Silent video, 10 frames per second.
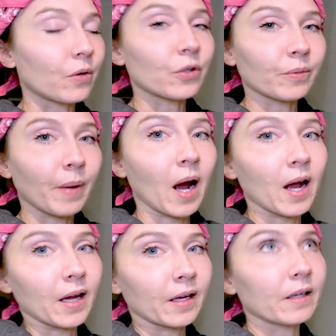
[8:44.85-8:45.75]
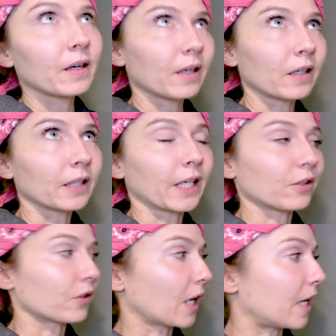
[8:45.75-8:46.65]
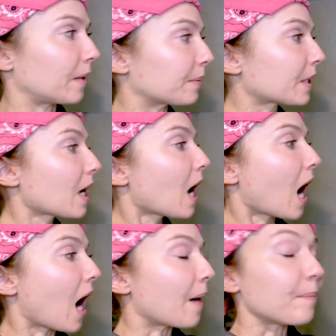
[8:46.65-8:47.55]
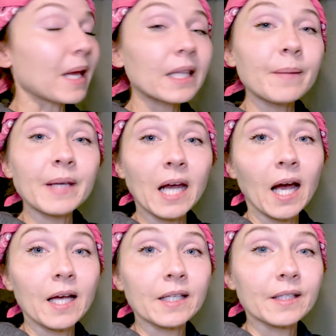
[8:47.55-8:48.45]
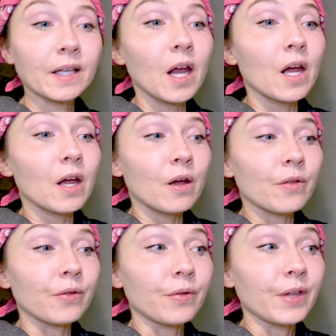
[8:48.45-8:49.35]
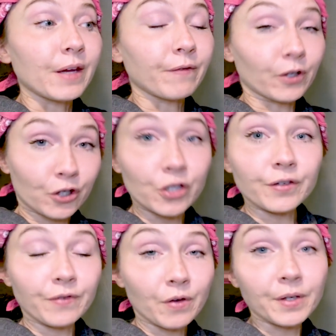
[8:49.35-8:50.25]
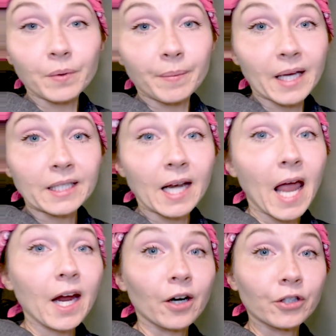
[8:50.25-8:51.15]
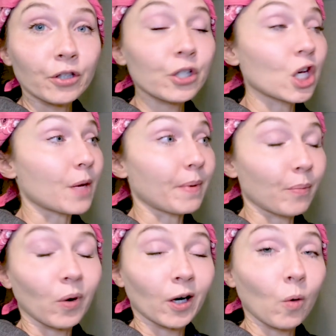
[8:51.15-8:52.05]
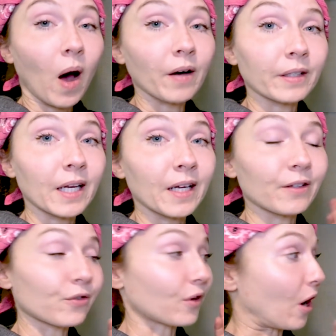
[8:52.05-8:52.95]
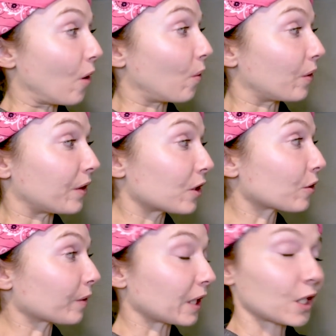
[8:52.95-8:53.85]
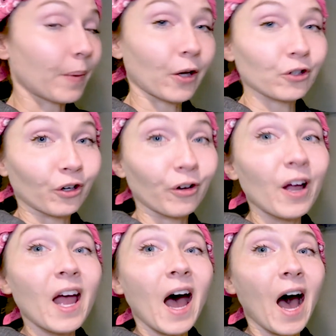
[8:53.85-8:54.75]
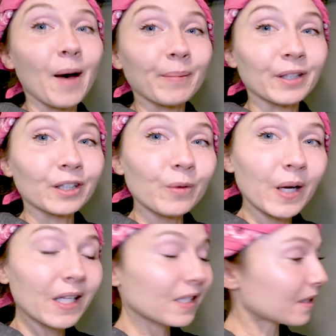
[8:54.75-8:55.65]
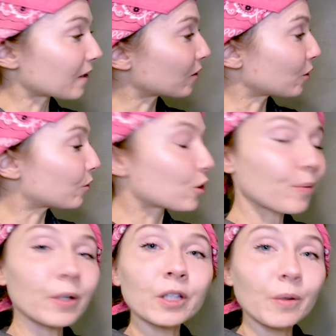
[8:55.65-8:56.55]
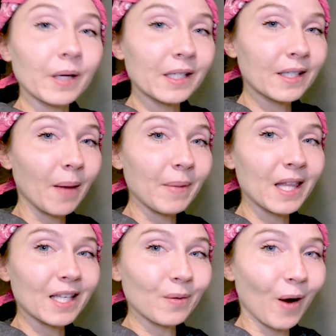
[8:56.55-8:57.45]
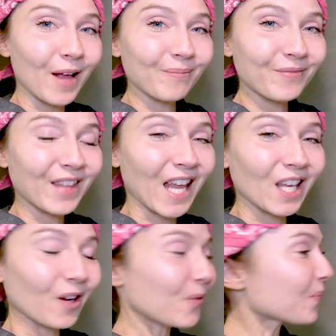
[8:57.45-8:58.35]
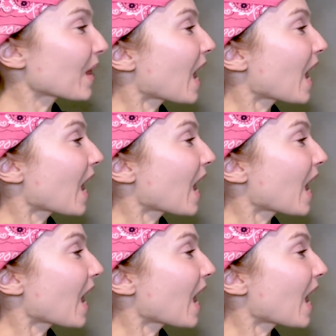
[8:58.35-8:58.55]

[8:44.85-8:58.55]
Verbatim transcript: Those are my collector's items, um, mainly because the versions of those that we make today are dirt cheap and poor quality, so these are really special. Um, Lewis, YouTuber Lewis, sent me this one. Thank you.